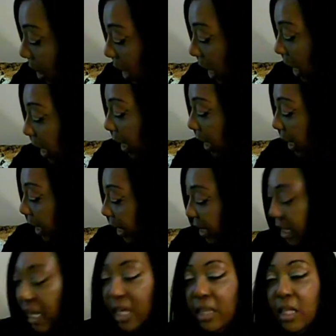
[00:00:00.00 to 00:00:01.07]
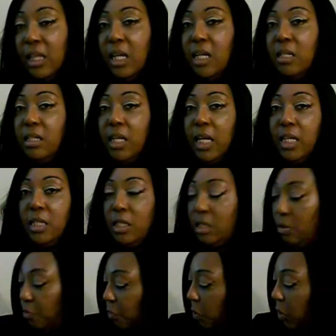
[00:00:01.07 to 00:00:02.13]
I had to have the
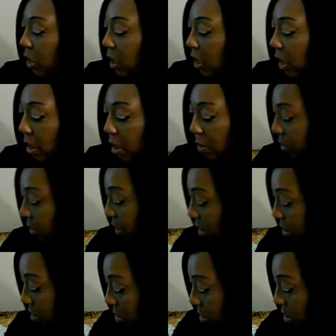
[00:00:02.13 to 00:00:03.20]
latex-free gloves, so.